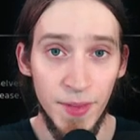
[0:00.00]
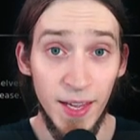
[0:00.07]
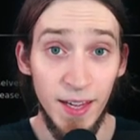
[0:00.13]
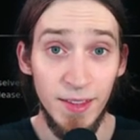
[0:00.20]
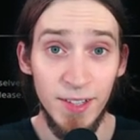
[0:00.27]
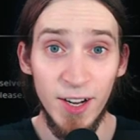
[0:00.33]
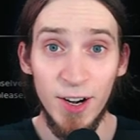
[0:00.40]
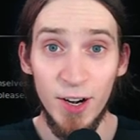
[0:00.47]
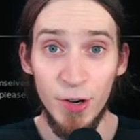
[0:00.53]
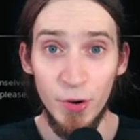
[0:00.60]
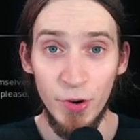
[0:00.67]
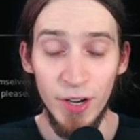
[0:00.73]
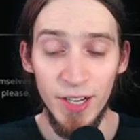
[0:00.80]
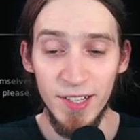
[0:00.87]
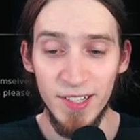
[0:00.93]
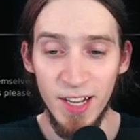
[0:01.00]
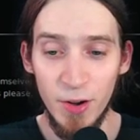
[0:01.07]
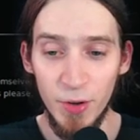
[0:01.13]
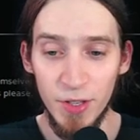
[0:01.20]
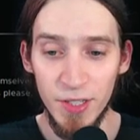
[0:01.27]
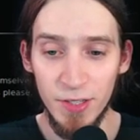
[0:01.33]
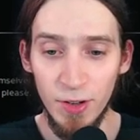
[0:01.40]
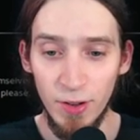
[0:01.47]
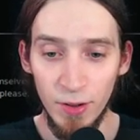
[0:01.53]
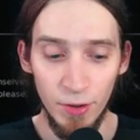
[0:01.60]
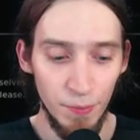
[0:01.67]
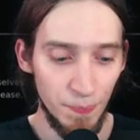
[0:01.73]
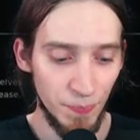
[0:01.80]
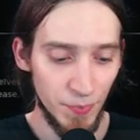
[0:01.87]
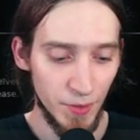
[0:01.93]
And Ardour is now installed.
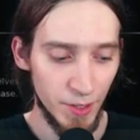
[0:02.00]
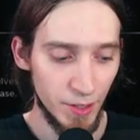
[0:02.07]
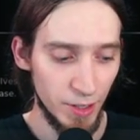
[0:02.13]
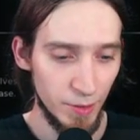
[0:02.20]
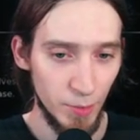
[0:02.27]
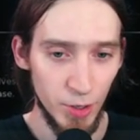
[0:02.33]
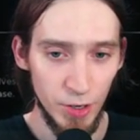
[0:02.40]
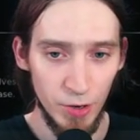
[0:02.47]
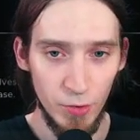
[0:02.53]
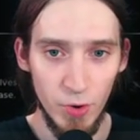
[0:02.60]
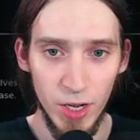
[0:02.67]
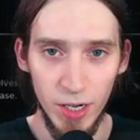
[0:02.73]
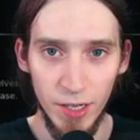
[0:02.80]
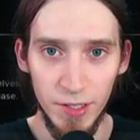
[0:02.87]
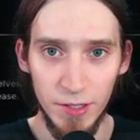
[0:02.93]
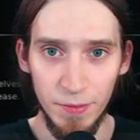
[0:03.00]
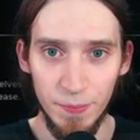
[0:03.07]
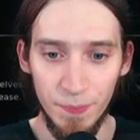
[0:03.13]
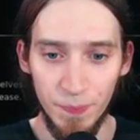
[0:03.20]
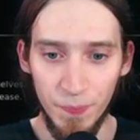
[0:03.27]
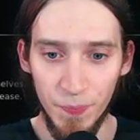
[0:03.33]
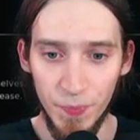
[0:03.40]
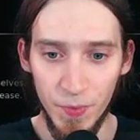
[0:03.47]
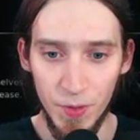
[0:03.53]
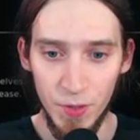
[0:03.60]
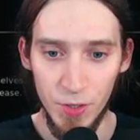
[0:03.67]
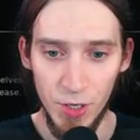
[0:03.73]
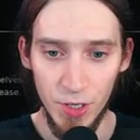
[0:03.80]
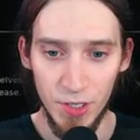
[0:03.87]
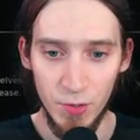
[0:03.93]
I'm gonna run it
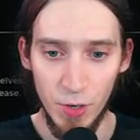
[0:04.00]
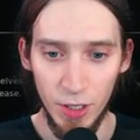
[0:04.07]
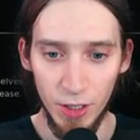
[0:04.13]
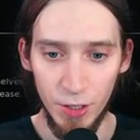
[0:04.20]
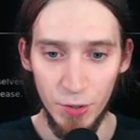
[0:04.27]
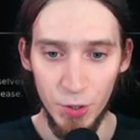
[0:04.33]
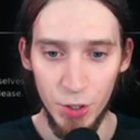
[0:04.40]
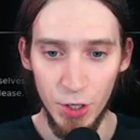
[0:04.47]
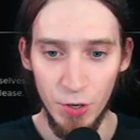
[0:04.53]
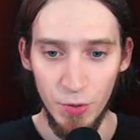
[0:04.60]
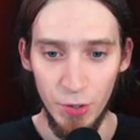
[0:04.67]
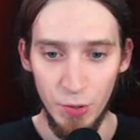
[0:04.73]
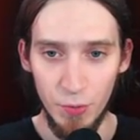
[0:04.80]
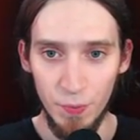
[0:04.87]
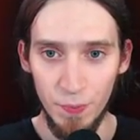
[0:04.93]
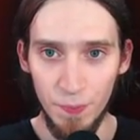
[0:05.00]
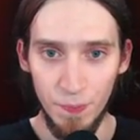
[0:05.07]
just quickly to show you.